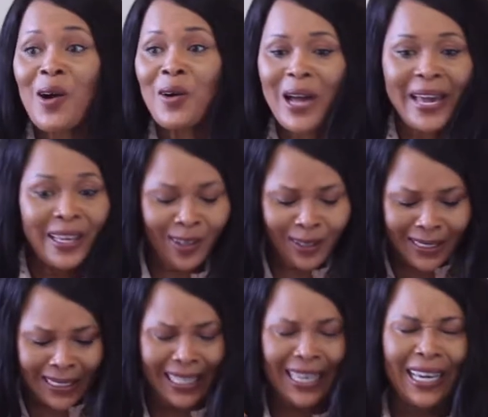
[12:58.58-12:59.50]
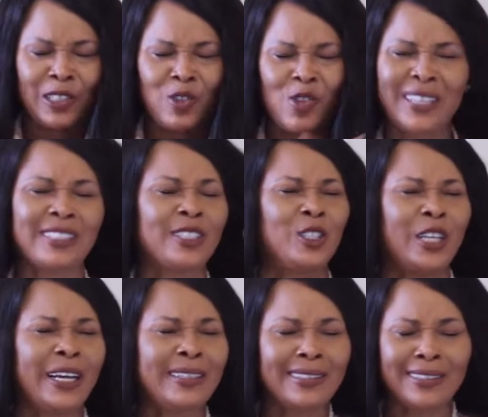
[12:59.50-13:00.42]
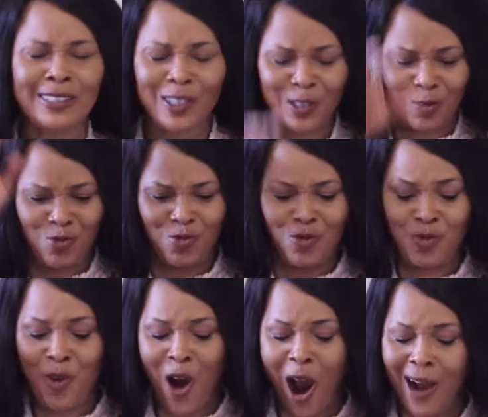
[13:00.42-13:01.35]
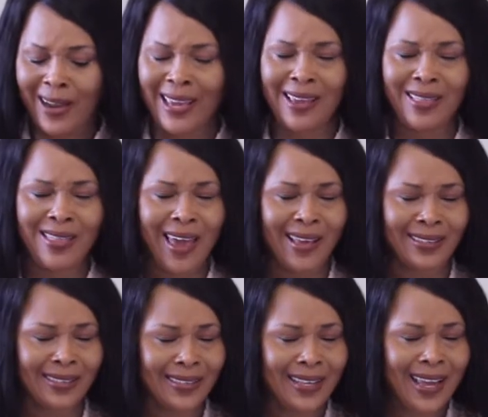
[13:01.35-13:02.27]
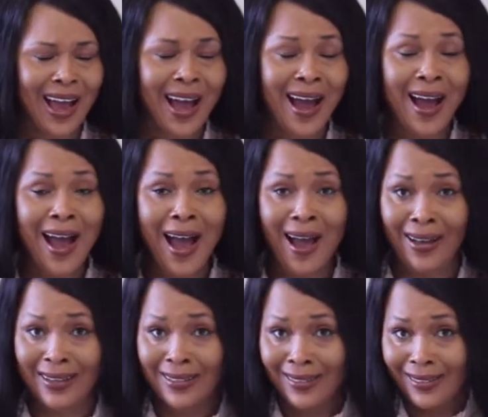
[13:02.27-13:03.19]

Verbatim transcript: I could see a transgender just rocking this. Ah,